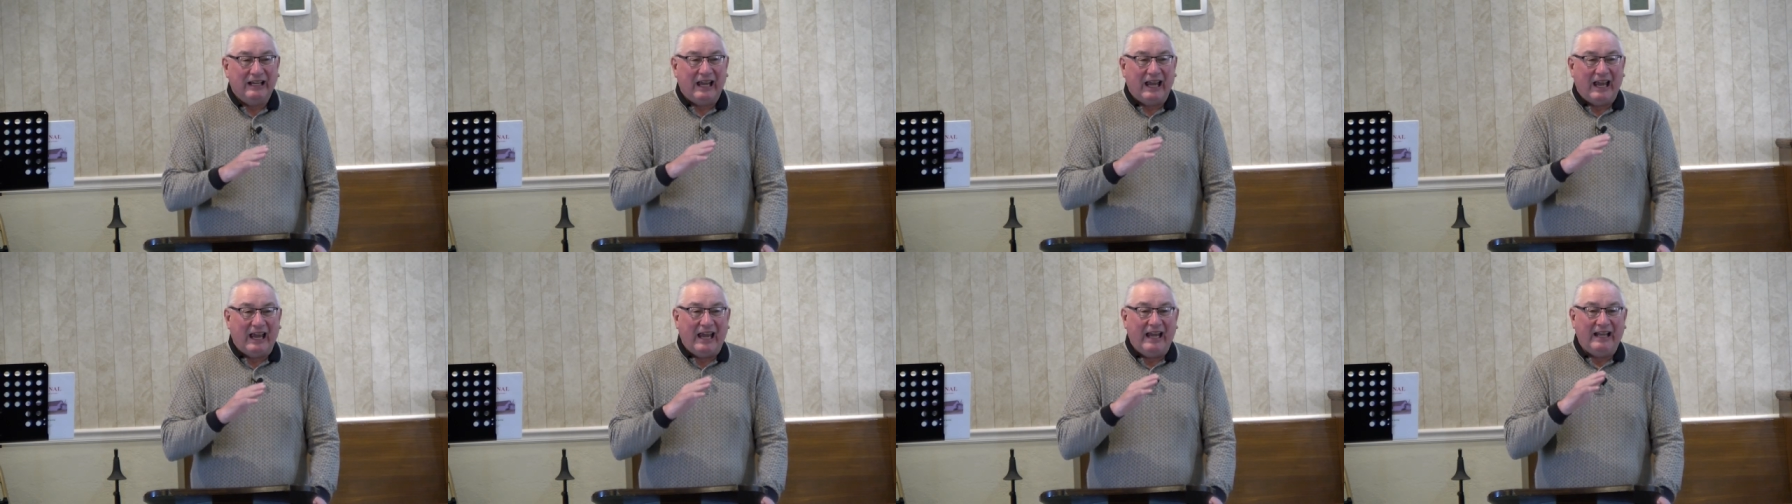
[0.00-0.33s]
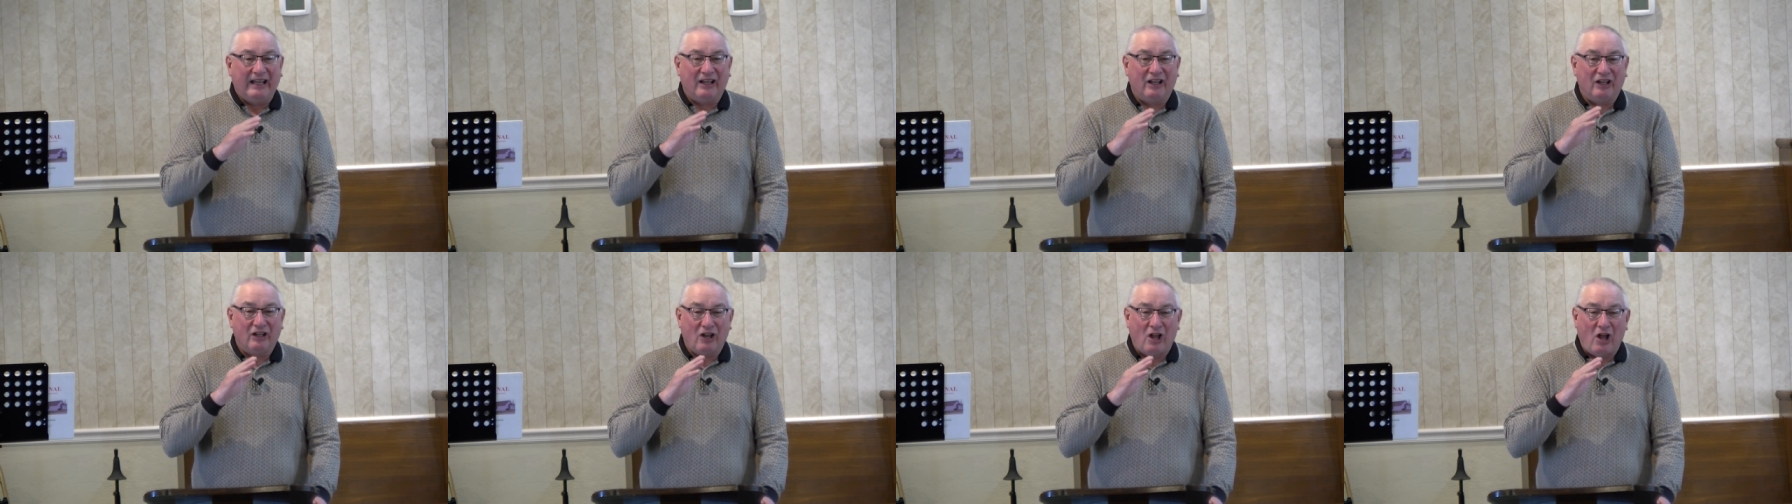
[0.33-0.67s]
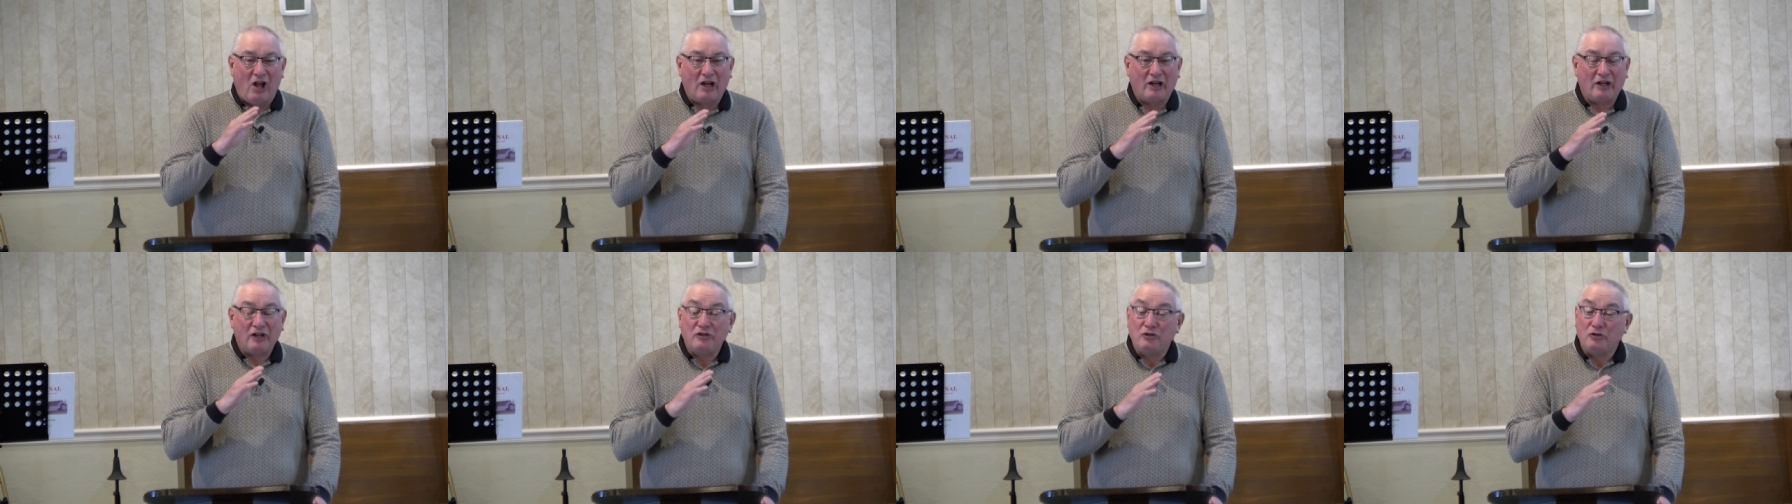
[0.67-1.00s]
and a
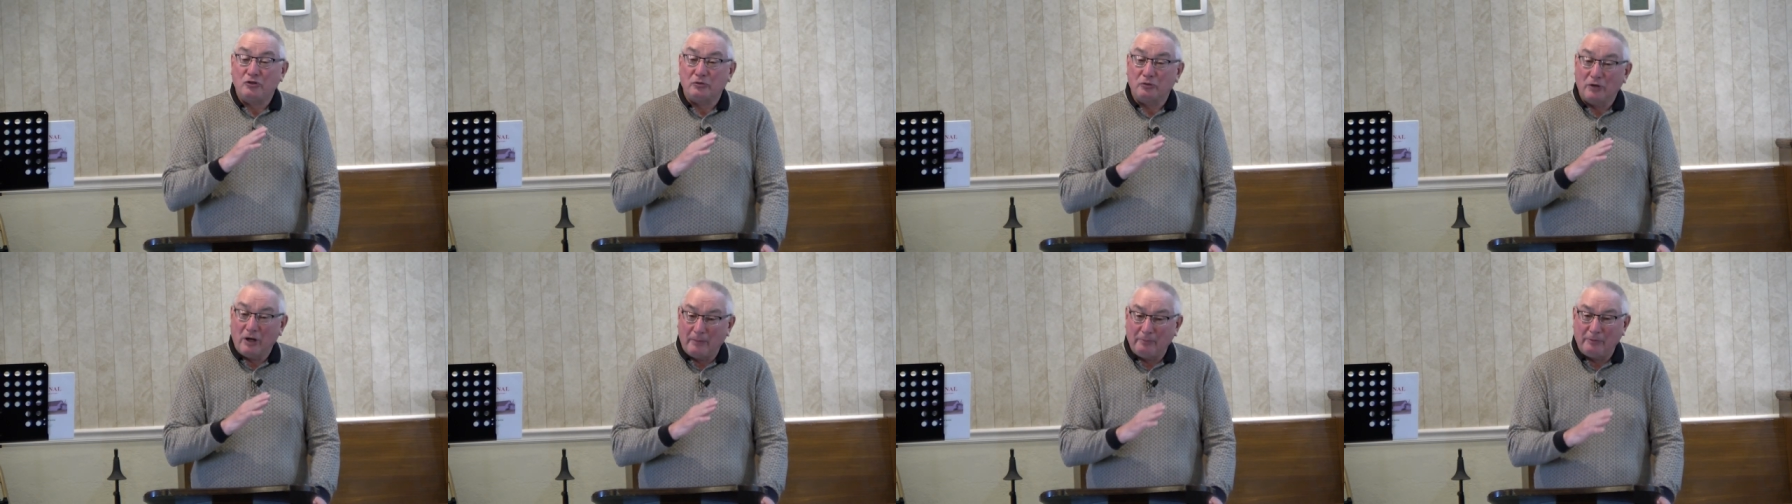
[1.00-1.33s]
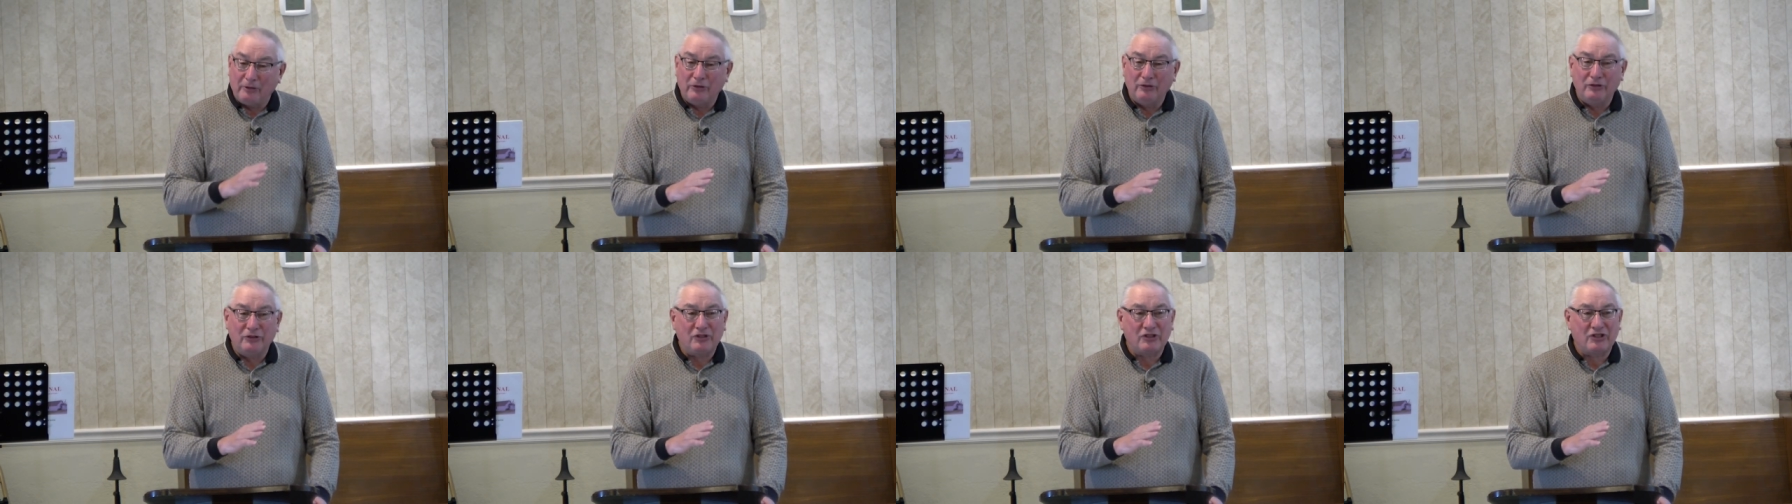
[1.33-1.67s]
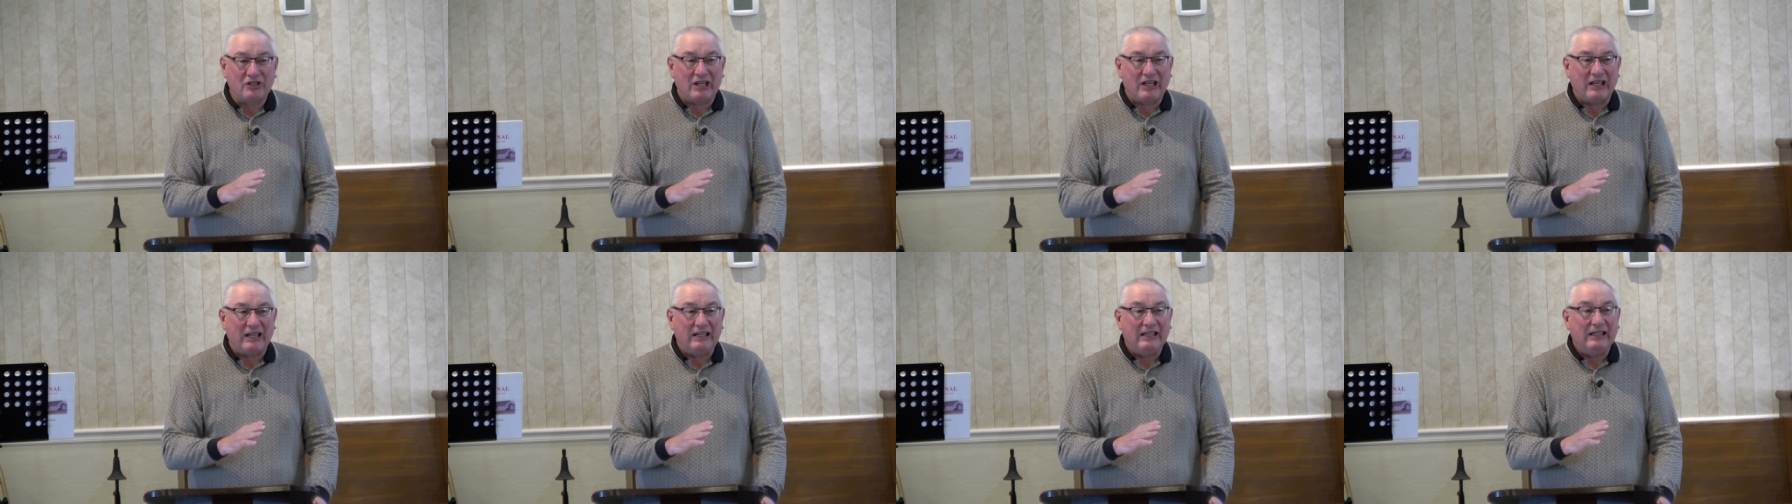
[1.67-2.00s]
lot of
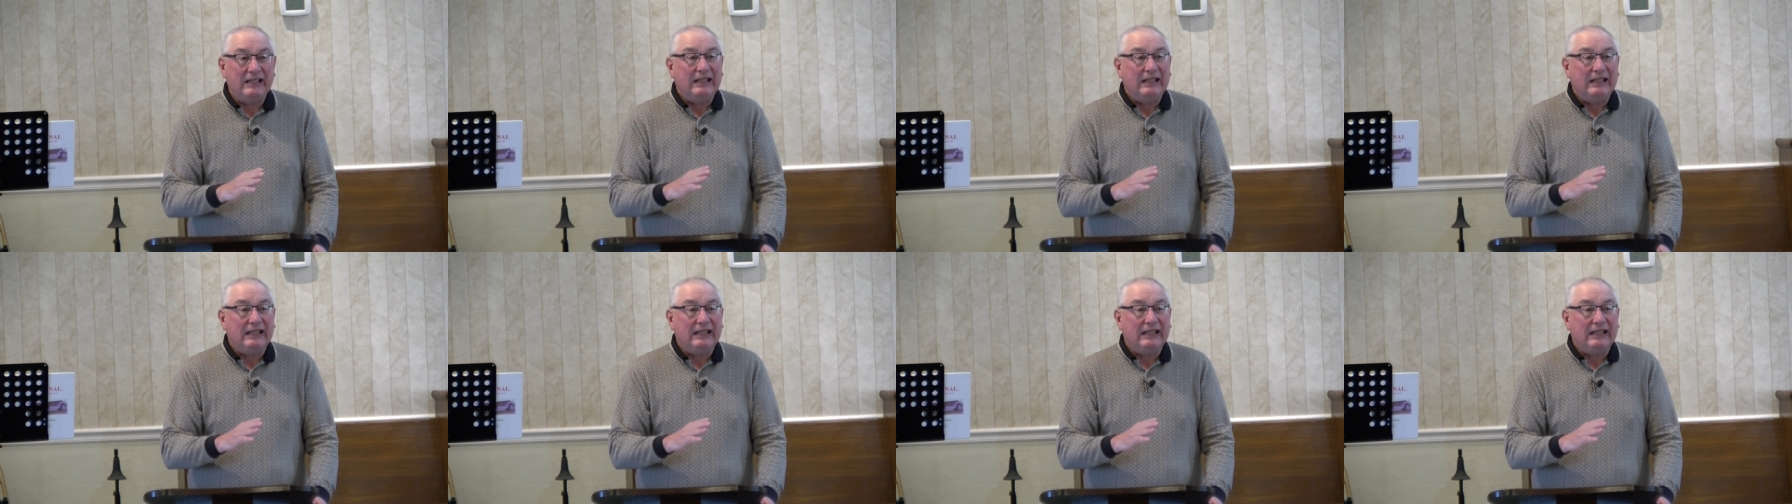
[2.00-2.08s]
troubles